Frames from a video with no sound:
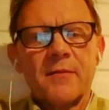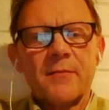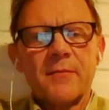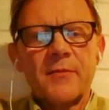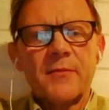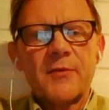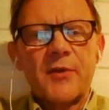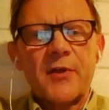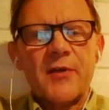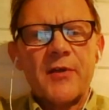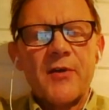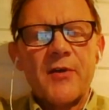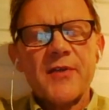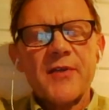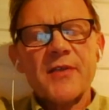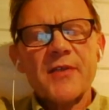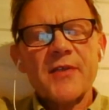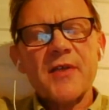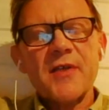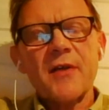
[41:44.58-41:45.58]
But as I
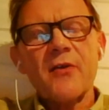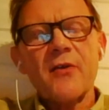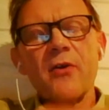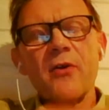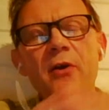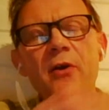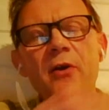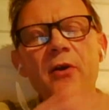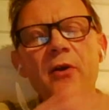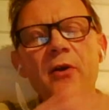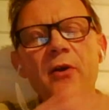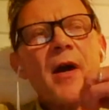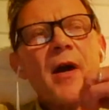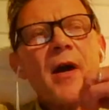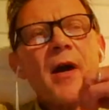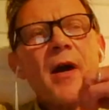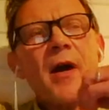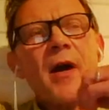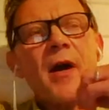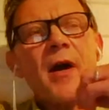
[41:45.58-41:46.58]
said earlier,
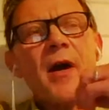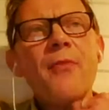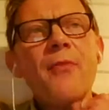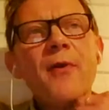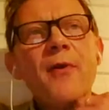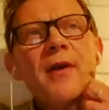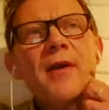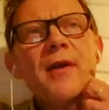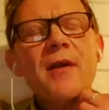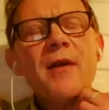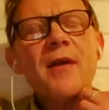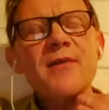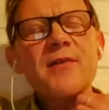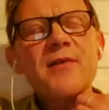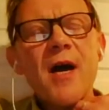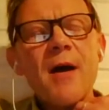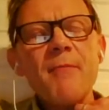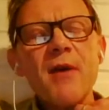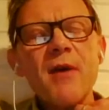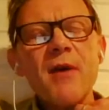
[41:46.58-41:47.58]
I think it's
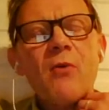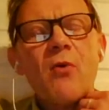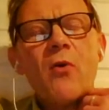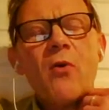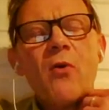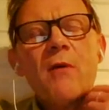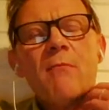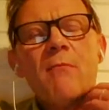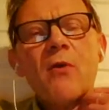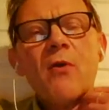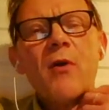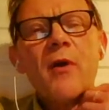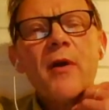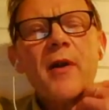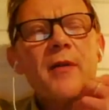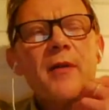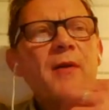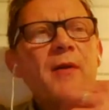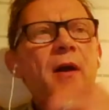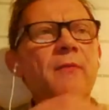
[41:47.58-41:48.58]
coming more and more,
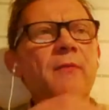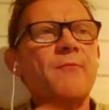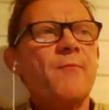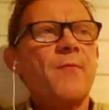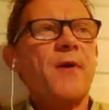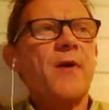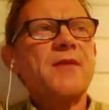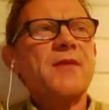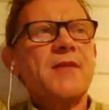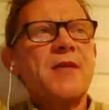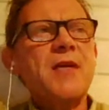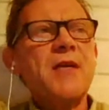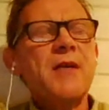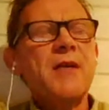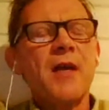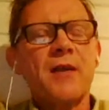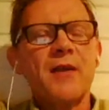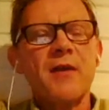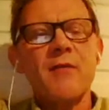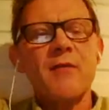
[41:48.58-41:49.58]
and I see
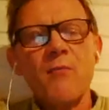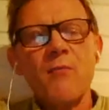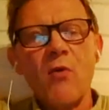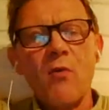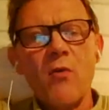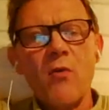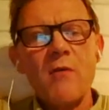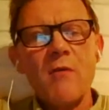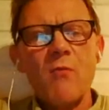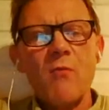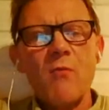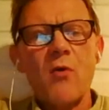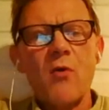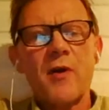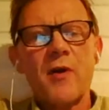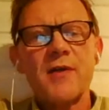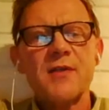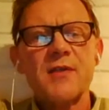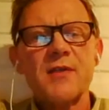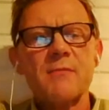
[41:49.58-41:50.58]
that there are more and more
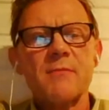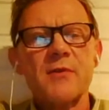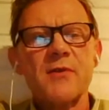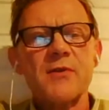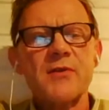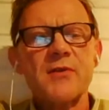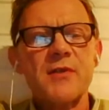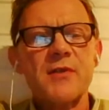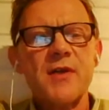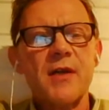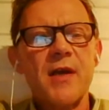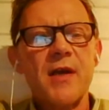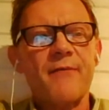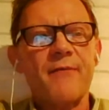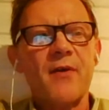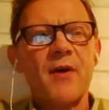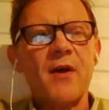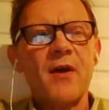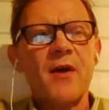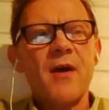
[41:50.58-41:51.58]
customers that have
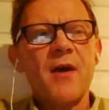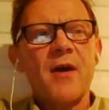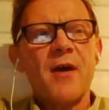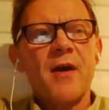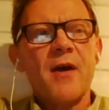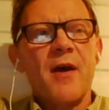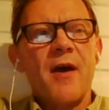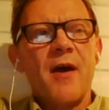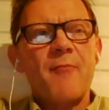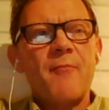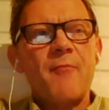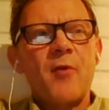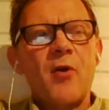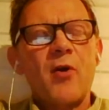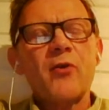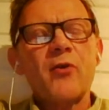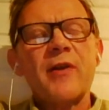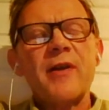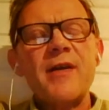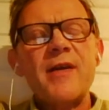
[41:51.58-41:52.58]

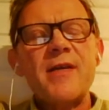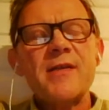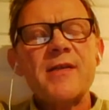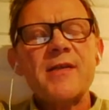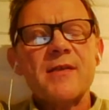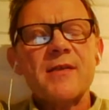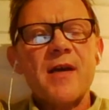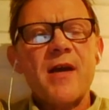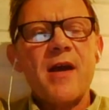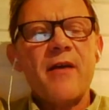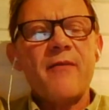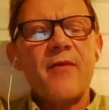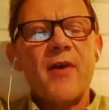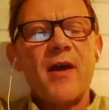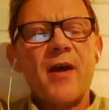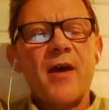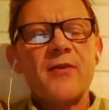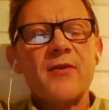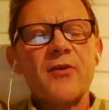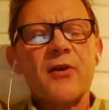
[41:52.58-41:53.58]
at least they have
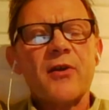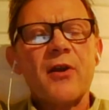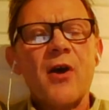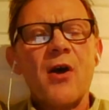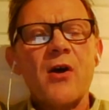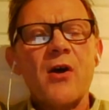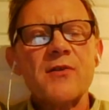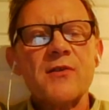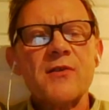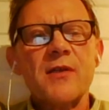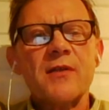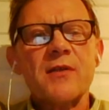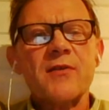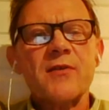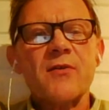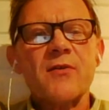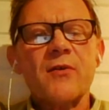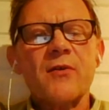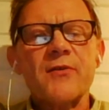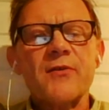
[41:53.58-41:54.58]
had a glance at
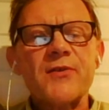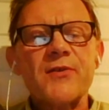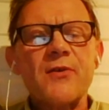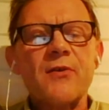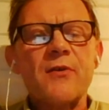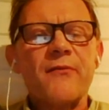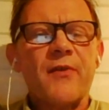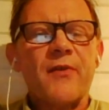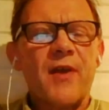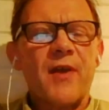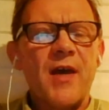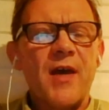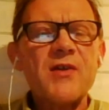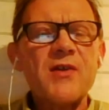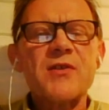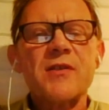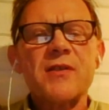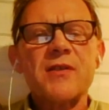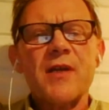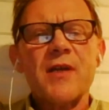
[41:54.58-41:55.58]
the
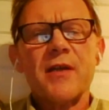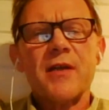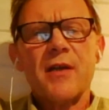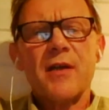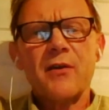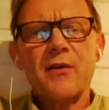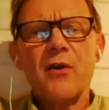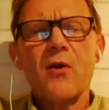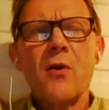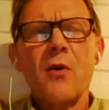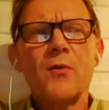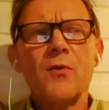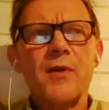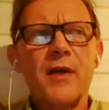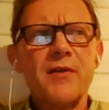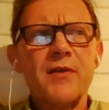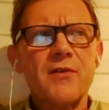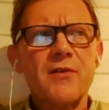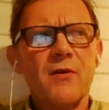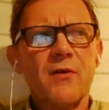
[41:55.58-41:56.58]
certification, and they know
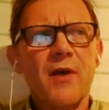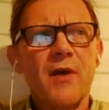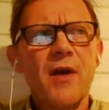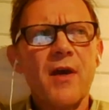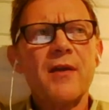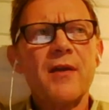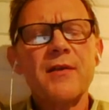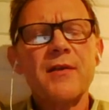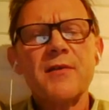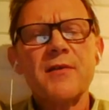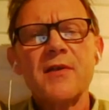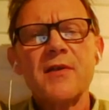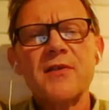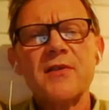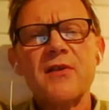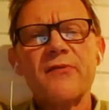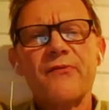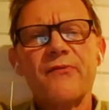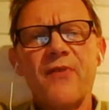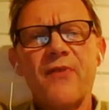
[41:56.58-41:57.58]
that, okay, this
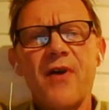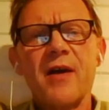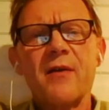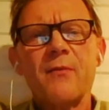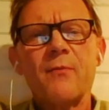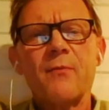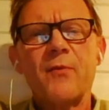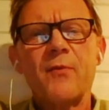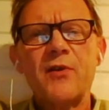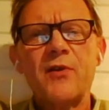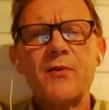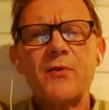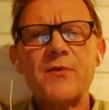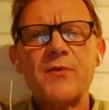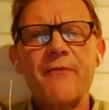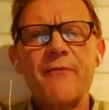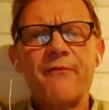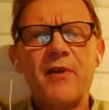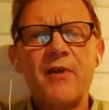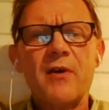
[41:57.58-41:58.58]
is fine. We do
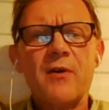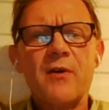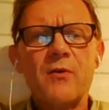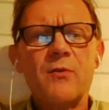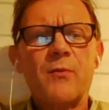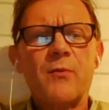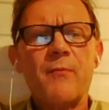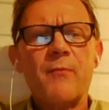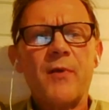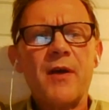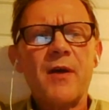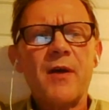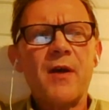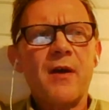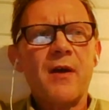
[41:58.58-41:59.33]
something good when we